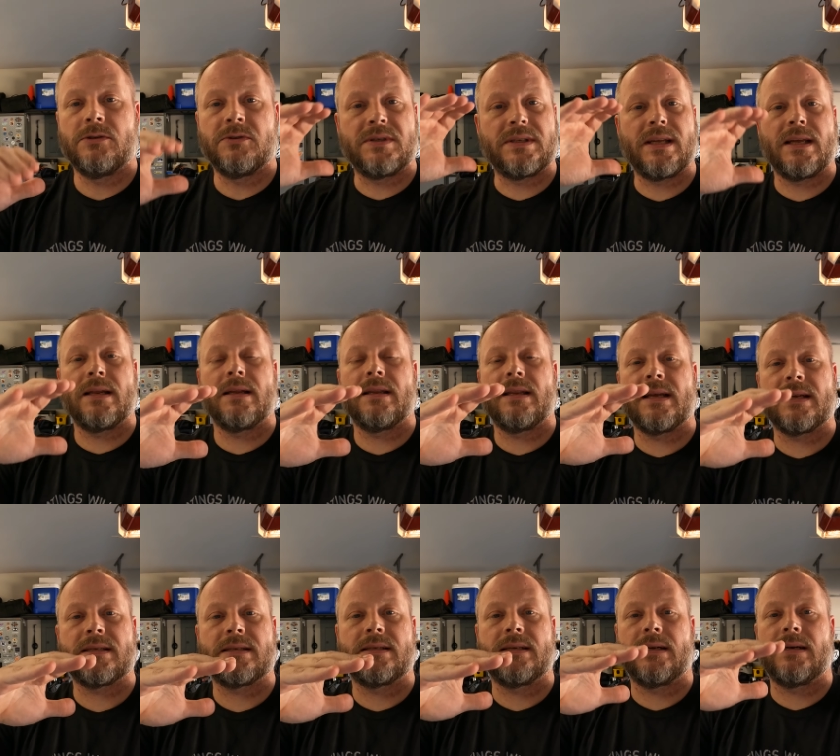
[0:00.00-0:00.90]
you stand it
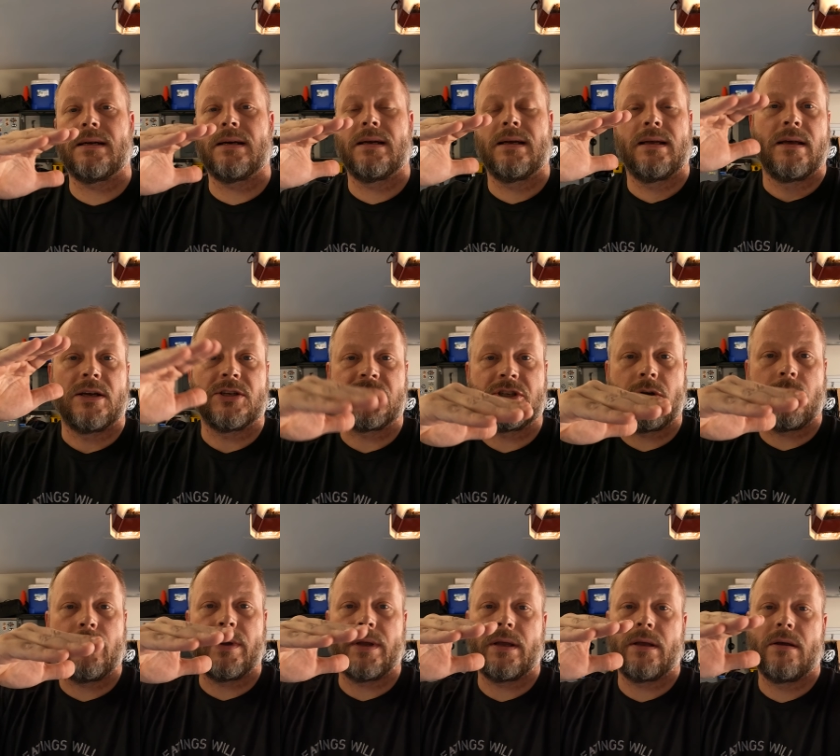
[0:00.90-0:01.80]
next to a
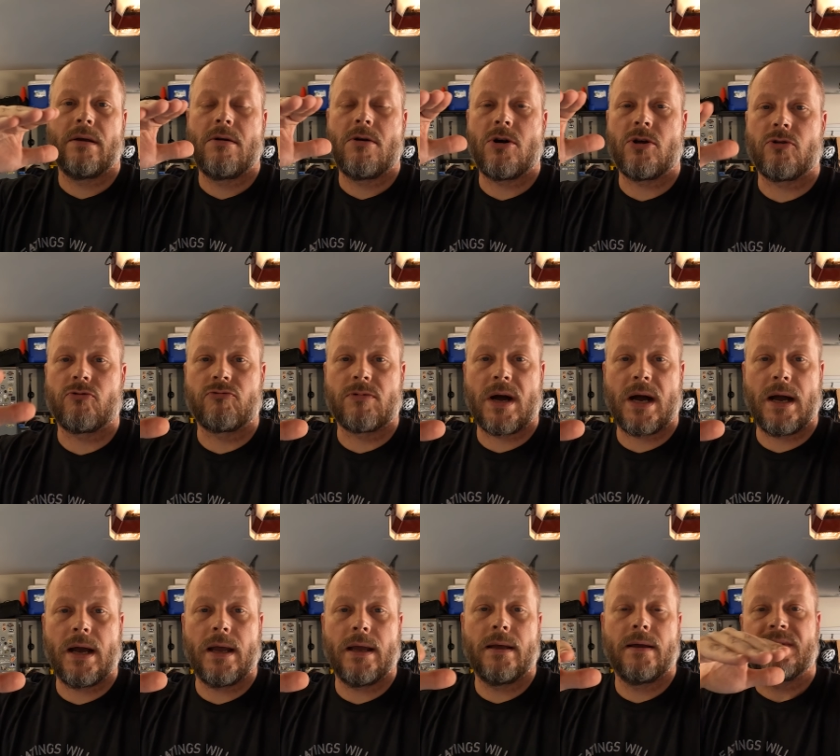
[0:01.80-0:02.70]
Shoei on a
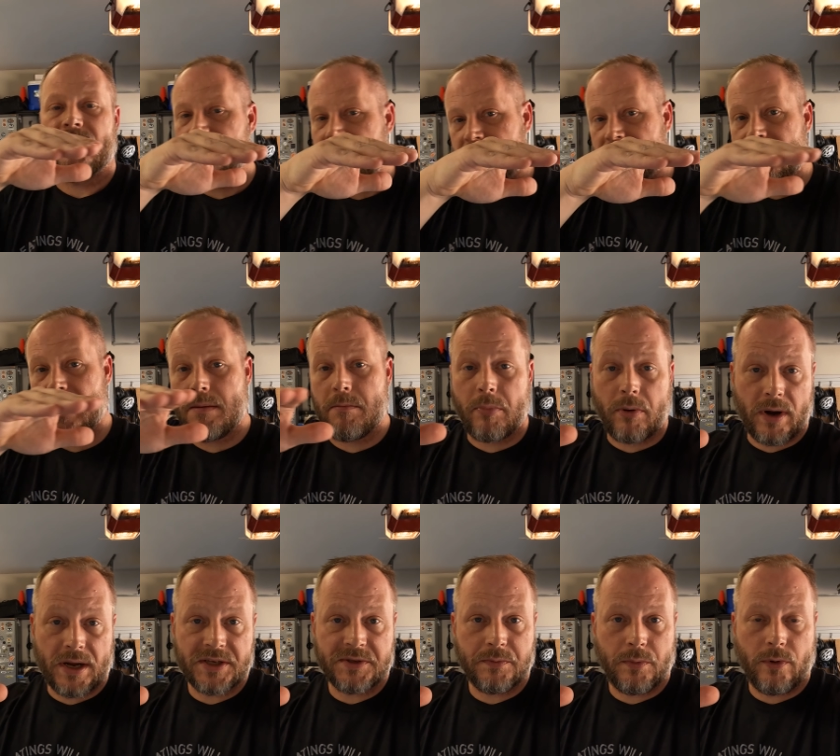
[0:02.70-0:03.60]
rye that's the same
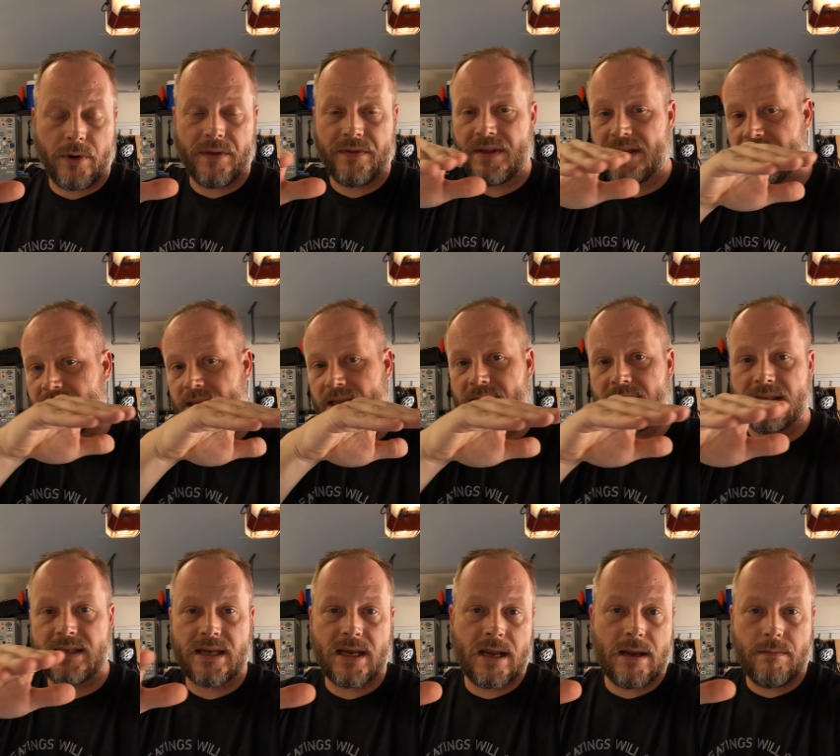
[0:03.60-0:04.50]
price point that's in that
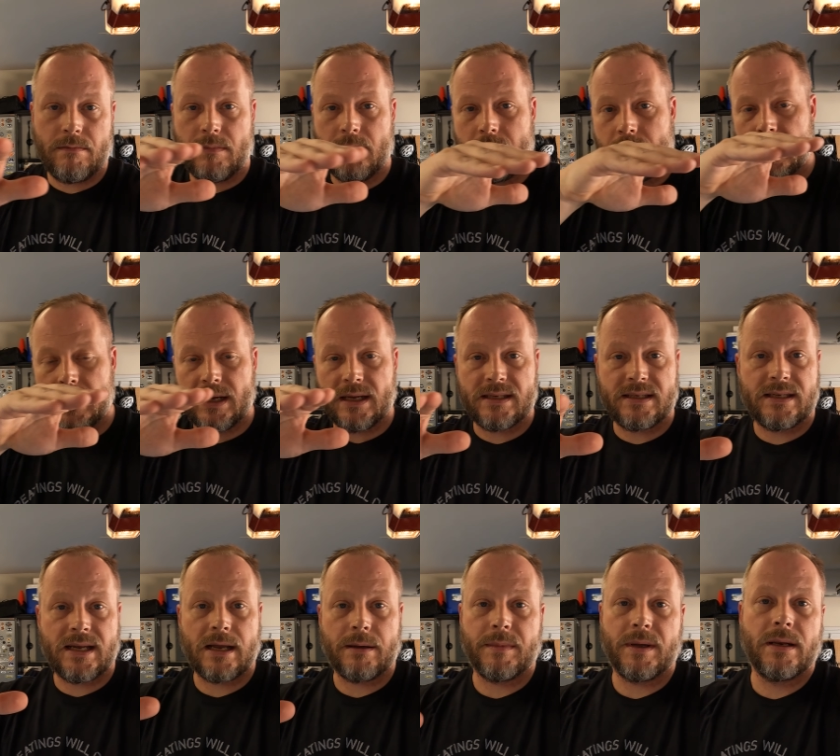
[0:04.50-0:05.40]
same uh,
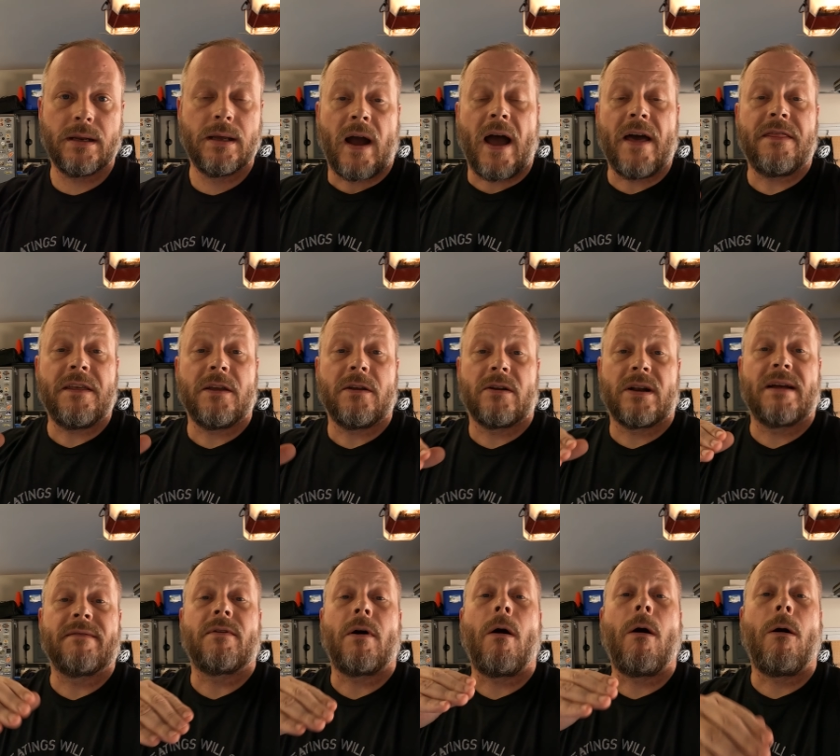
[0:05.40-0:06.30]
segment i think you're
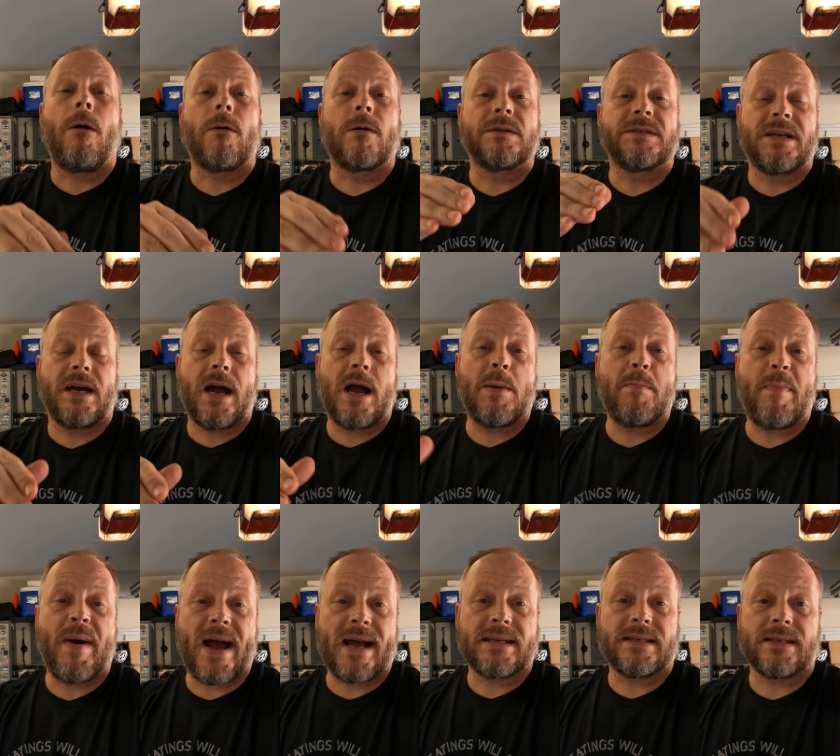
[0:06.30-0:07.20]
gonna have a hard time
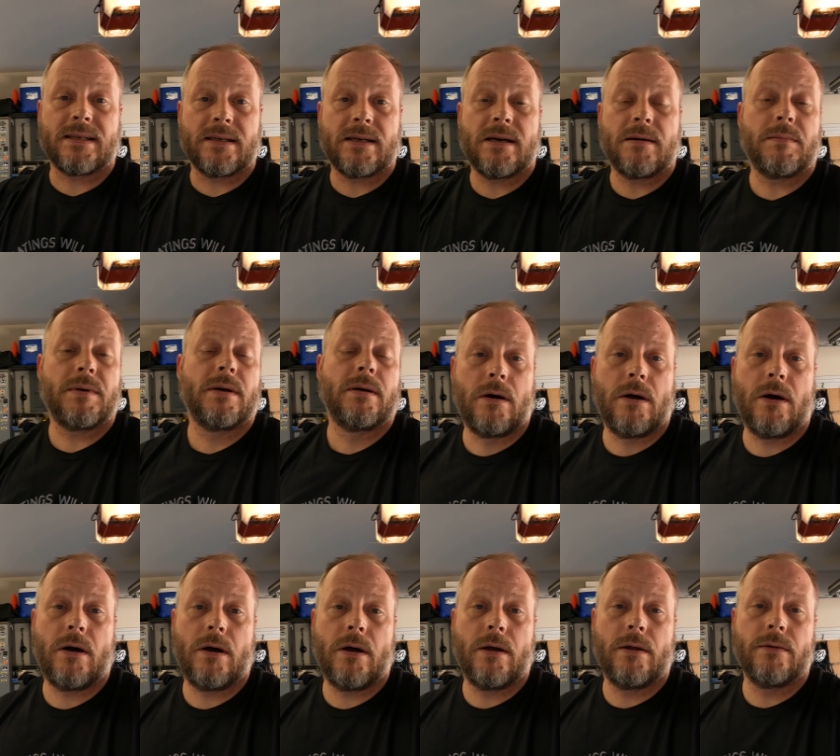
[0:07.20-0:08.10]
passing up
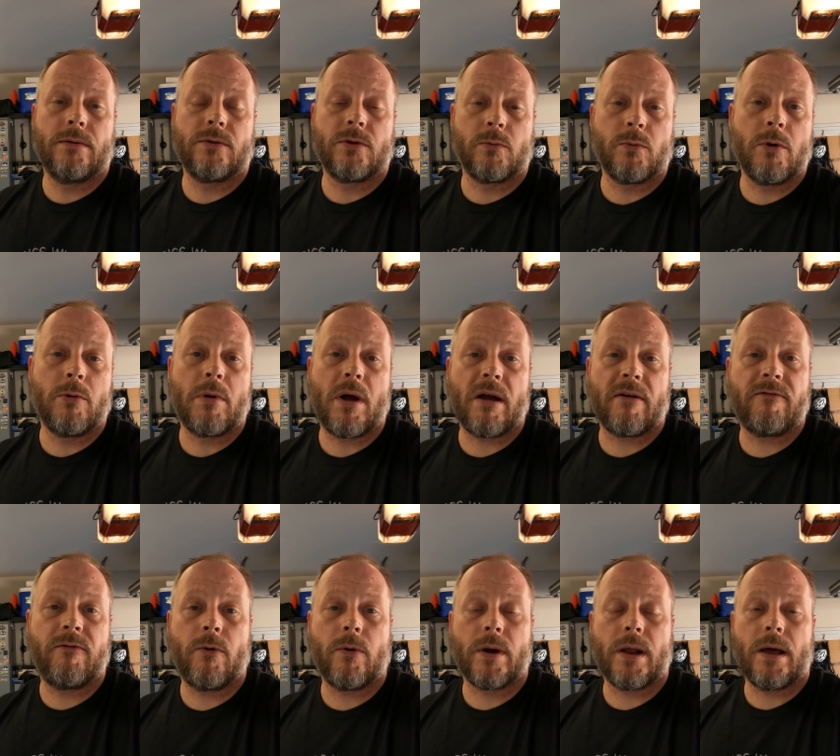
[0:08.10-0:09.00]
on the ruroc
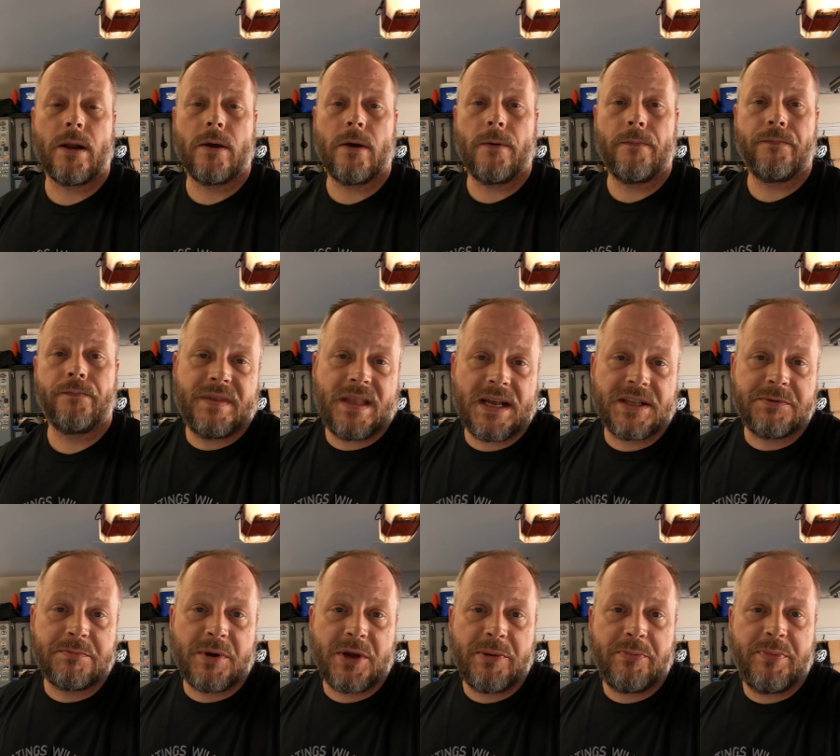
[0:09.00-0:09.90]
4.0
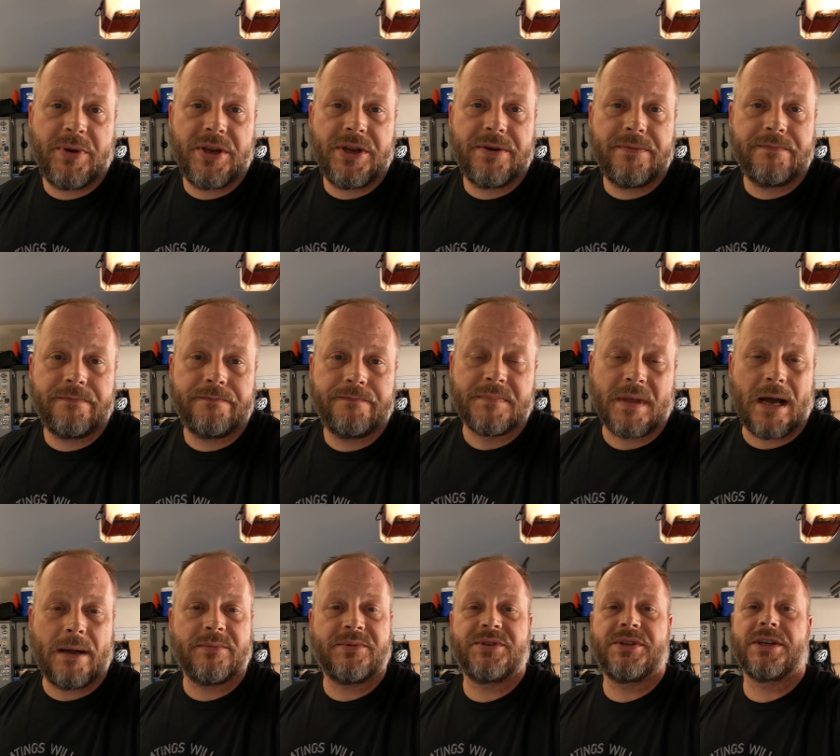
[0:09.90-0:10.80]
that's my opinion
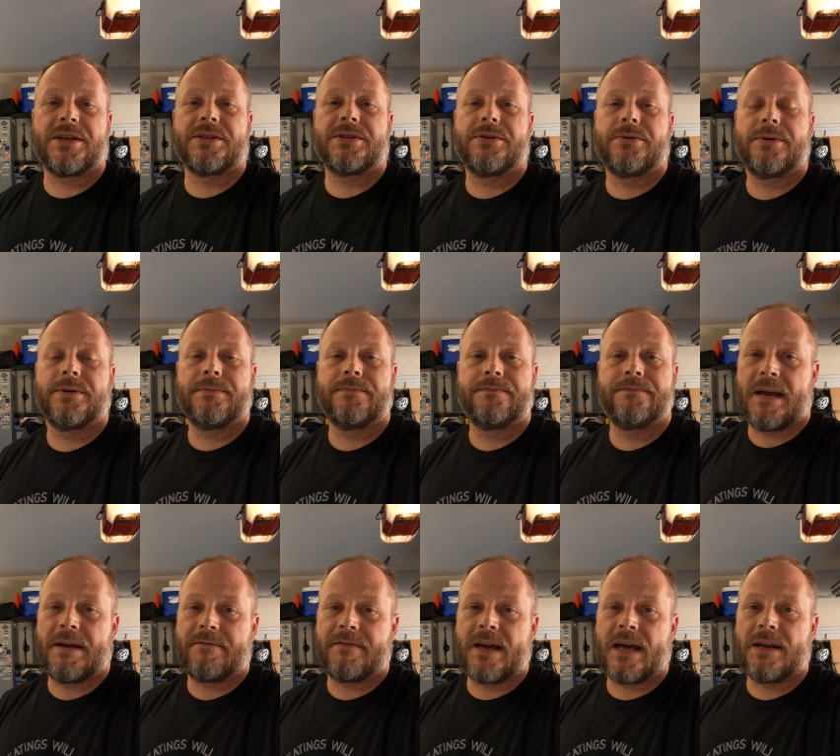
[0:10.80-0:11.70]
i'm sticking to it
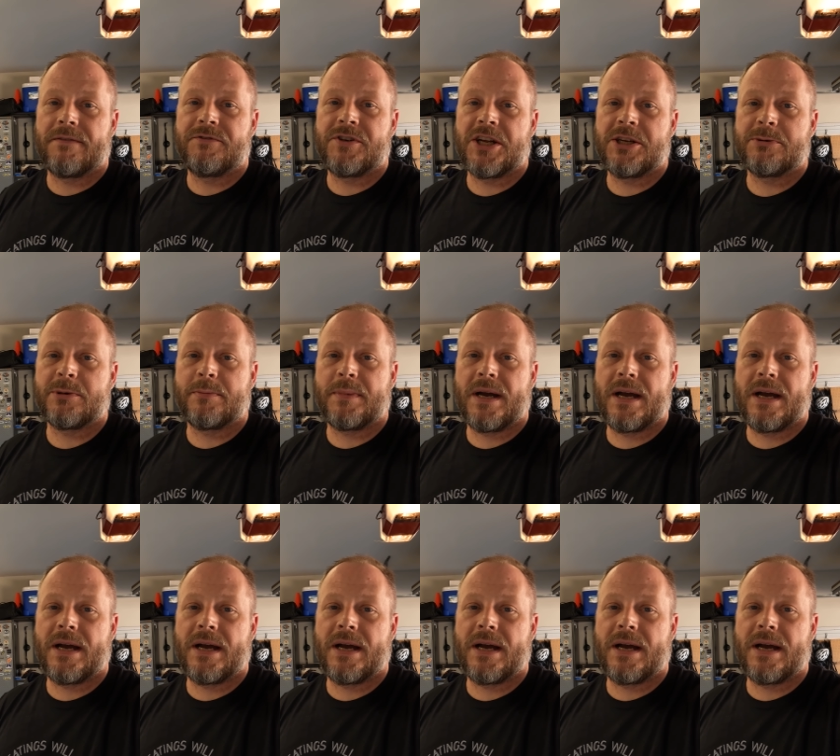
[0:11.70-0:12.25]
i've kind of changed my